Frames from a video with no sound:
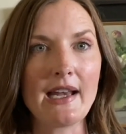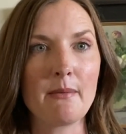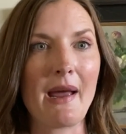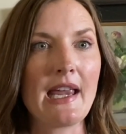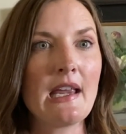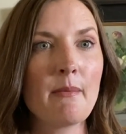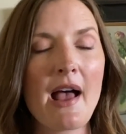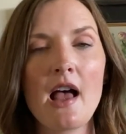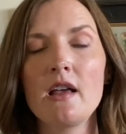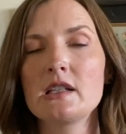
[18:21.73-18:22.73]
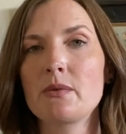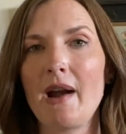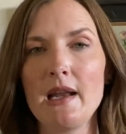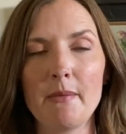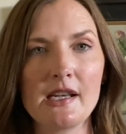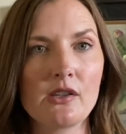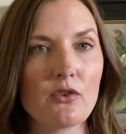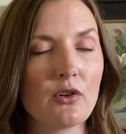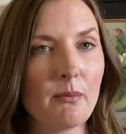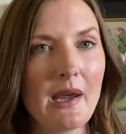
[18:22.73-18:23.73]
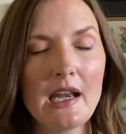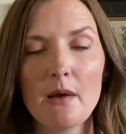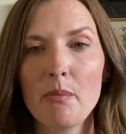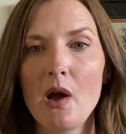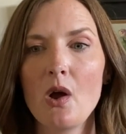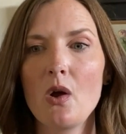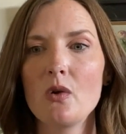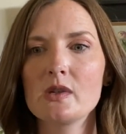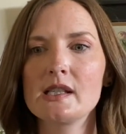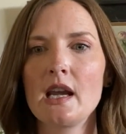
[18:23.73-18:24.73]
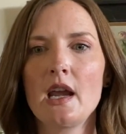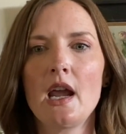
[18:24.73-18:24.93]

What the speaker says: my emails, writing my social media posts,